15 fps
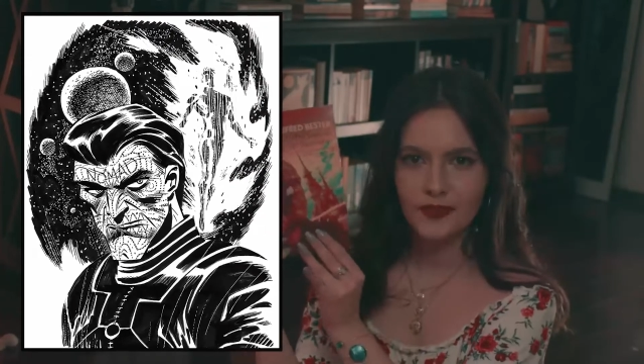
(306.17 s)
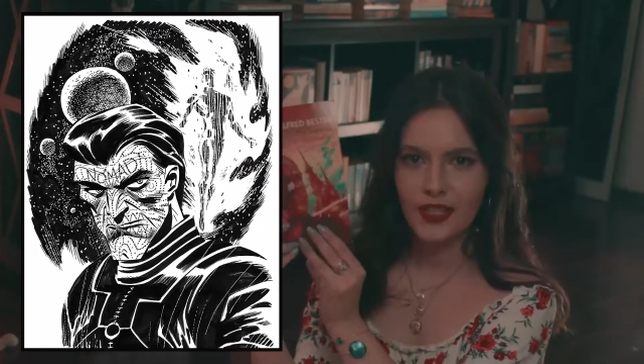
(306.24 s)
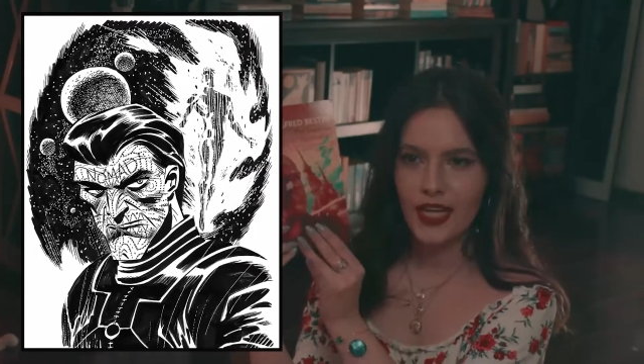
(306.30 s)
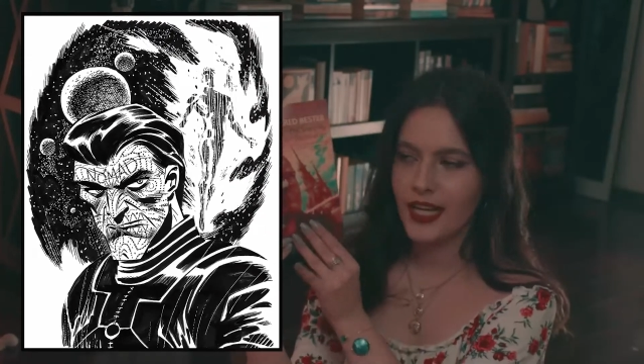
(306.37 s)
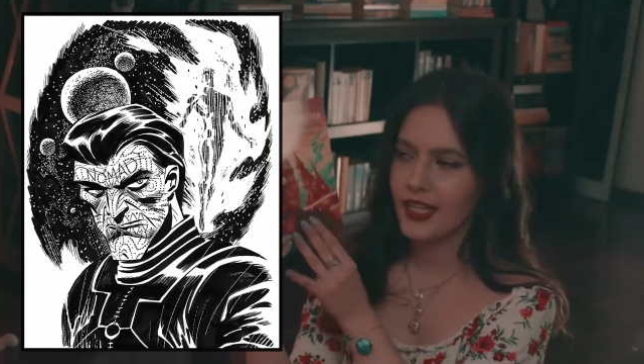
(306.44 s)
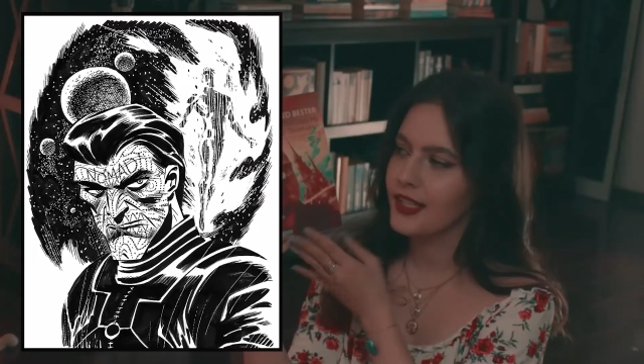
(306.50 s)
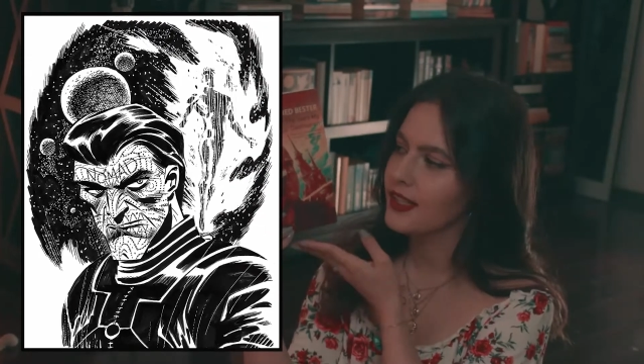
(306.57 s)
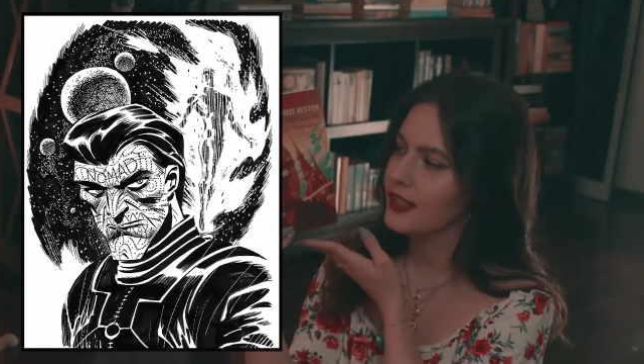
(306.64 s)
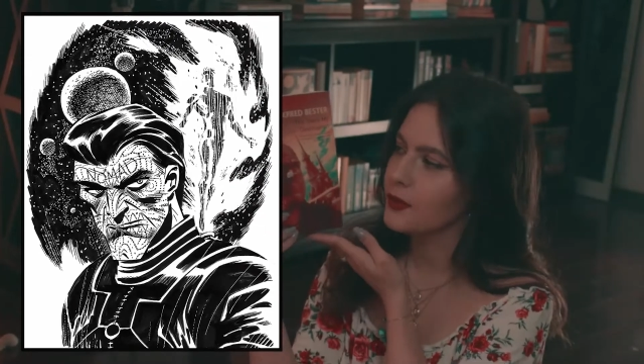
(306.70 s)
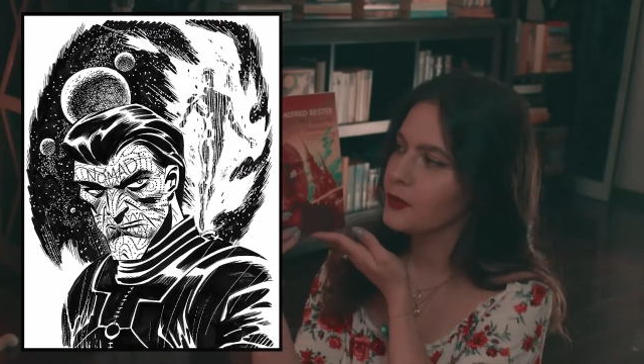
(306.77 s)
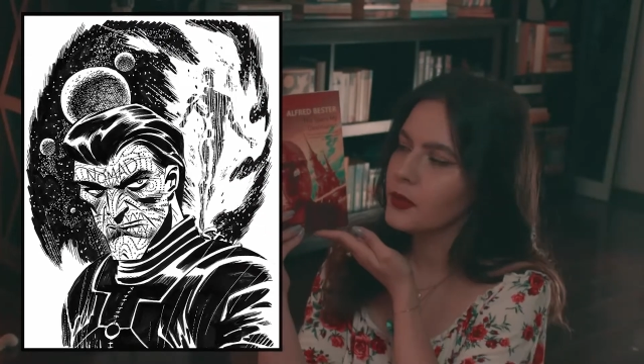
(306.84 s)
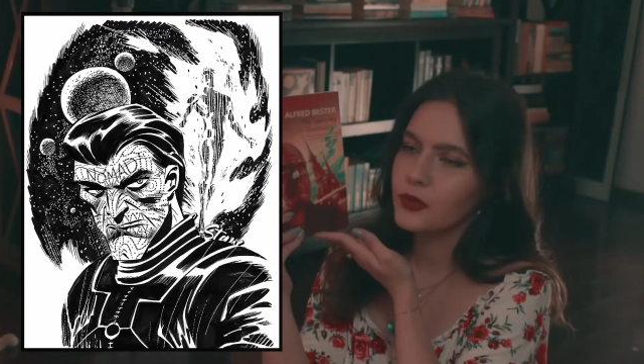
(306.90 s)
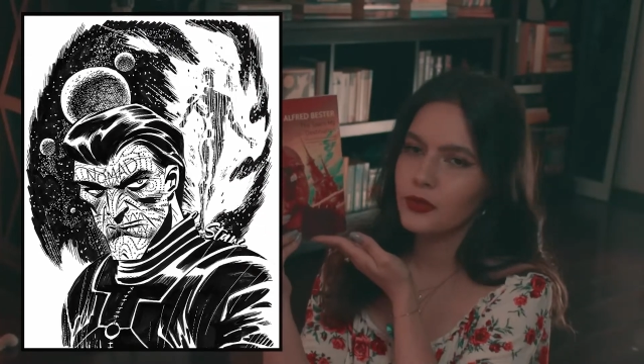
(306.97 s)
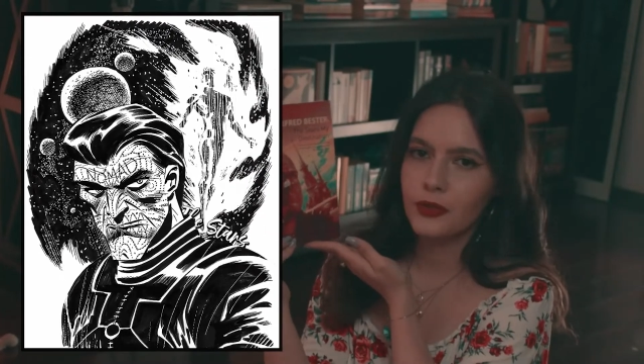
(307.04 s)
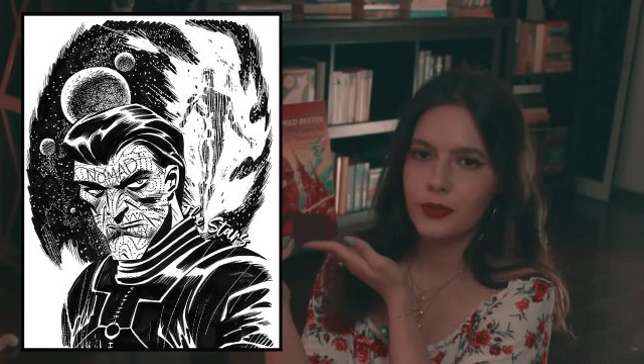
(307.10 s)
I think
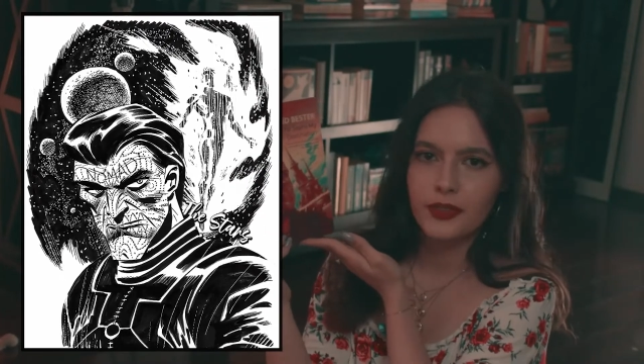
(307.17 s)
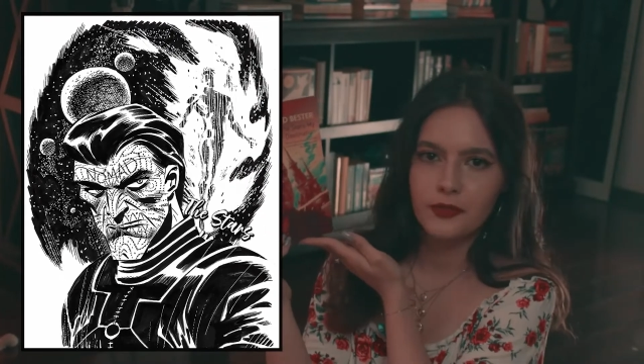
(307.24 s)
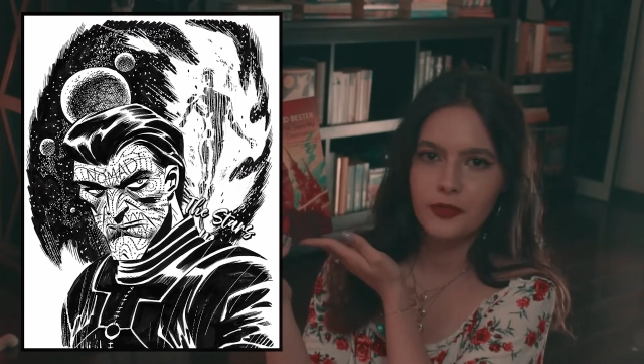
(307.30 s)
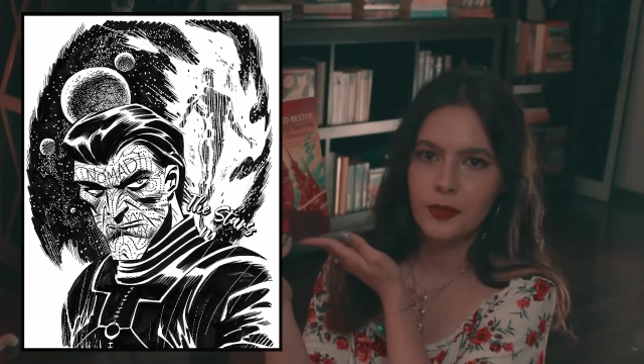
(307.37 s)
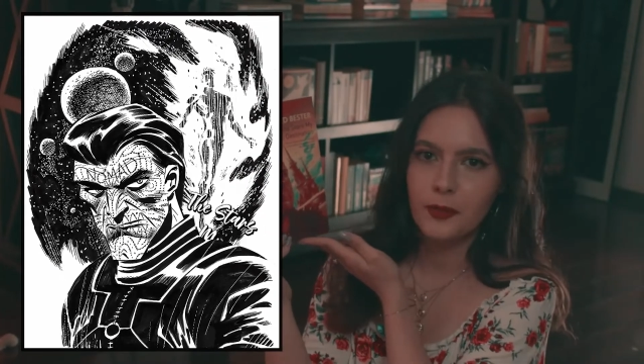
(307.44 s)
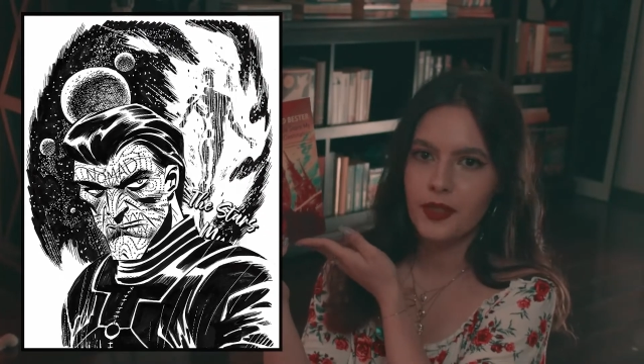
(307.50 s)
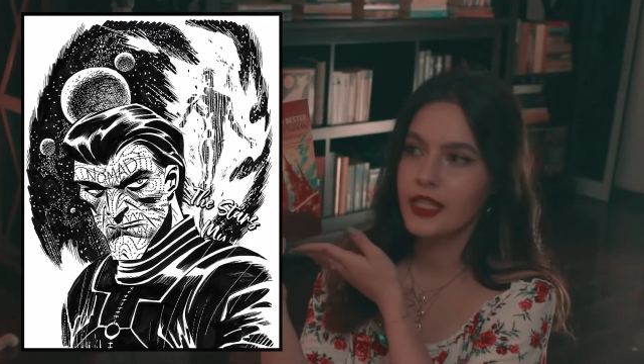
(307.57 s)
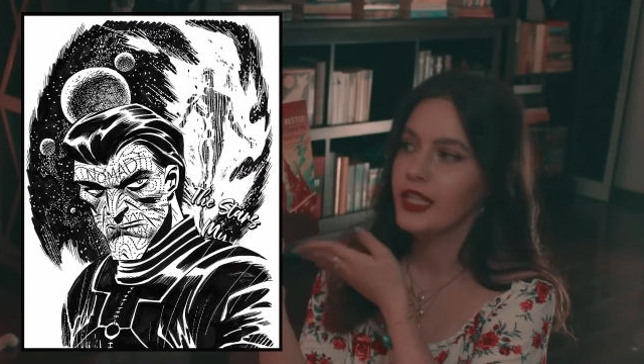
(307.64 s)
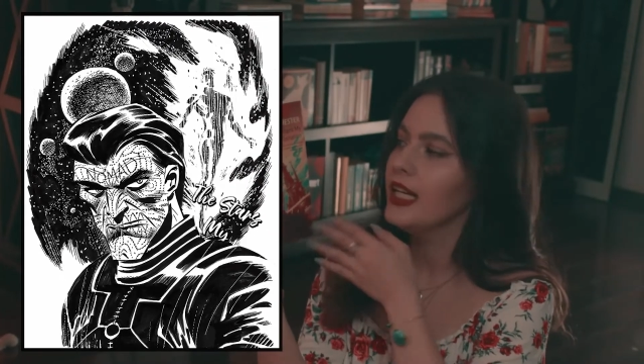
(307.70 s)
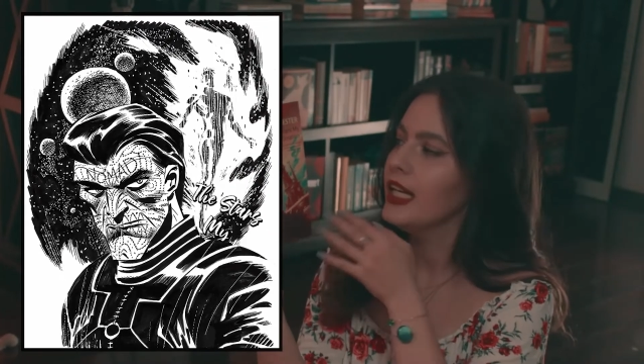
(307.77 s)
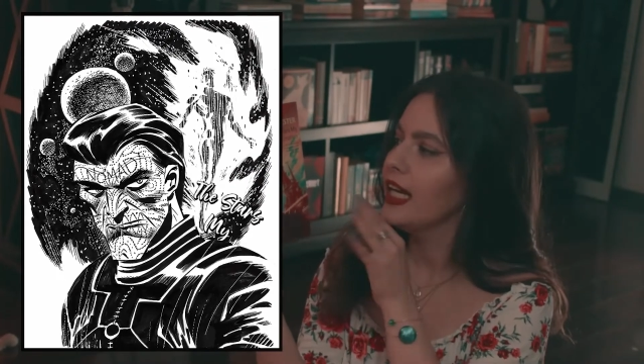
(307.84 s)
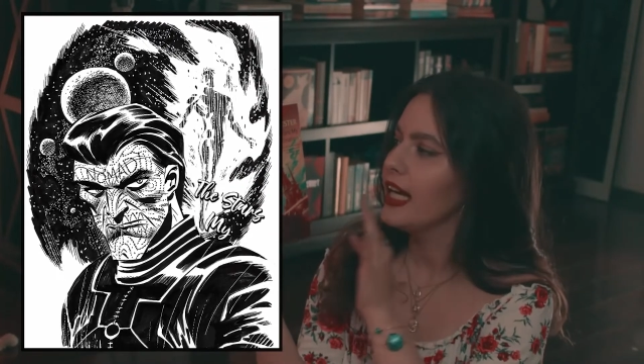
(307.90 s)
will do it for me.